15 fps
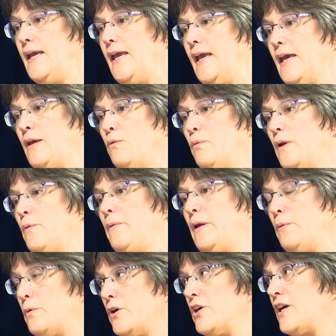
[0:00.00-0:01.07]
And when we
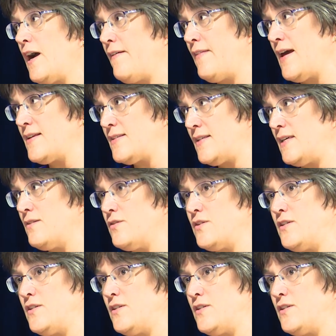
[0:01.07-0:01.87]
work on that skills